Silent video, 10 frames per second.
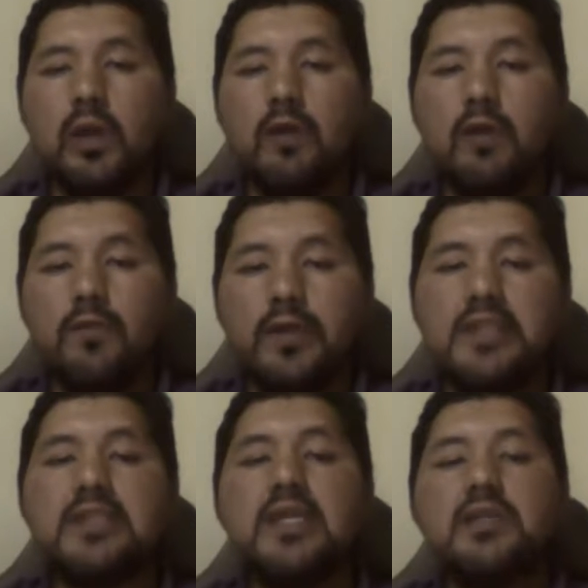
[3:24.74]
For
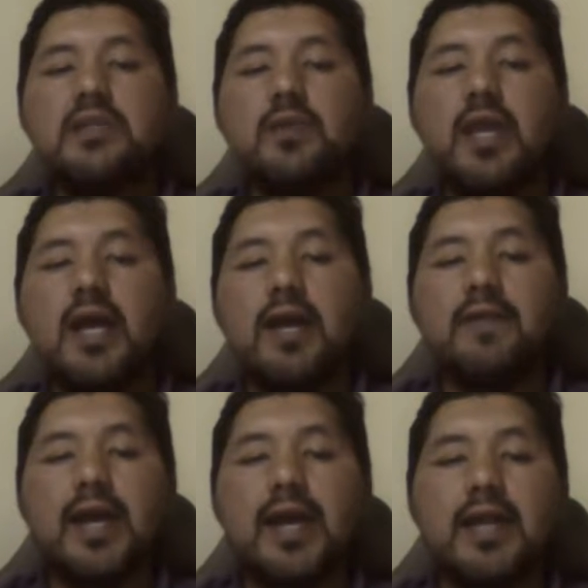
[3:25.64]
instance, we
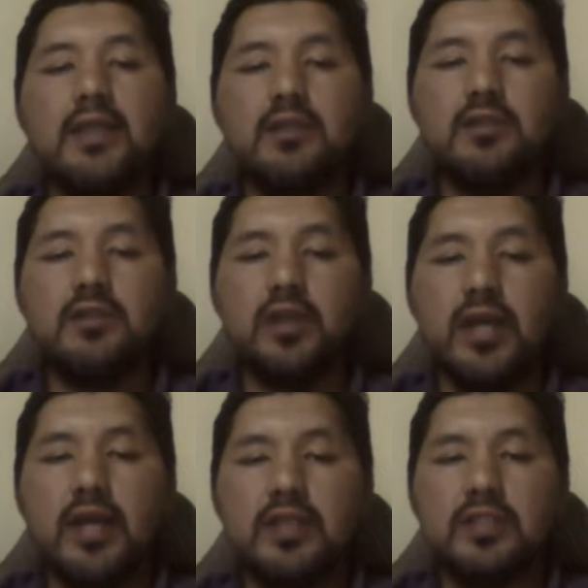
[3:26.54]
have, I need to
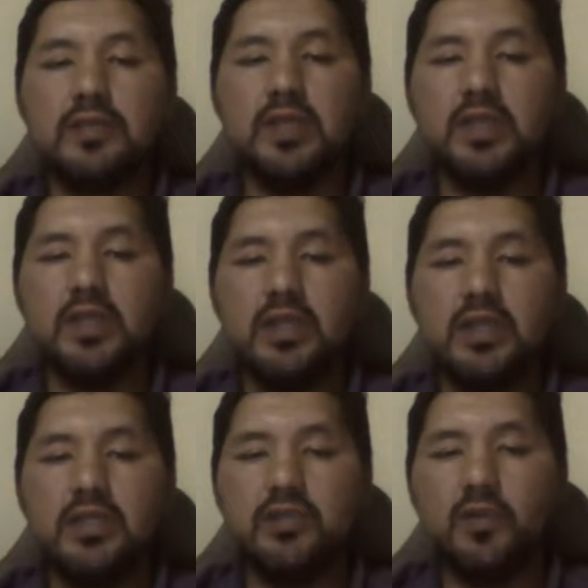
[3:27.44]
scratch beneath
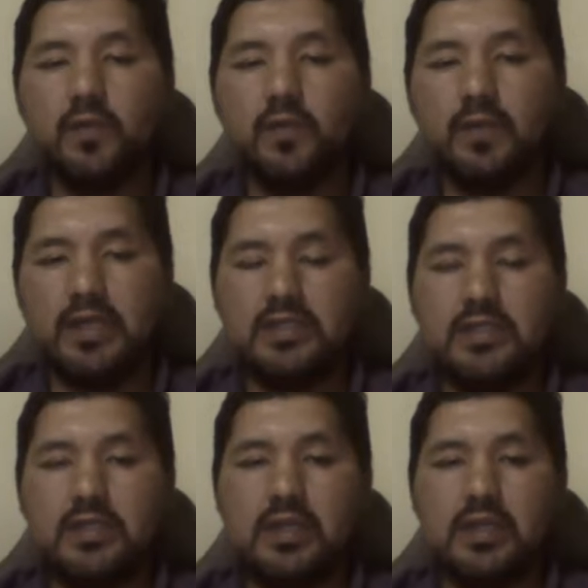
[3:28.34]
the
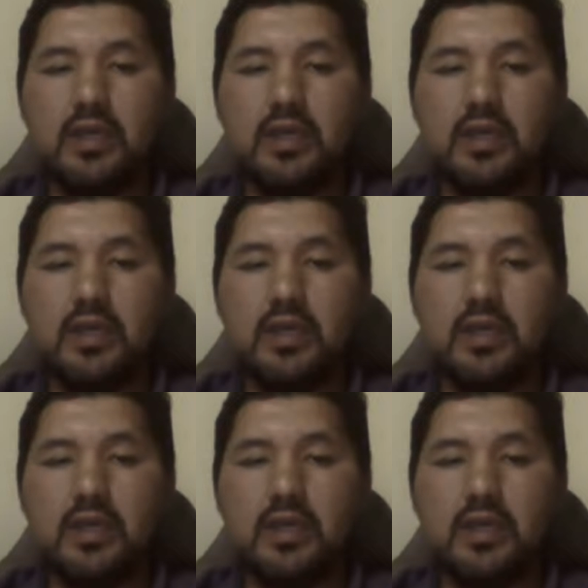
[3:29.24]
surface.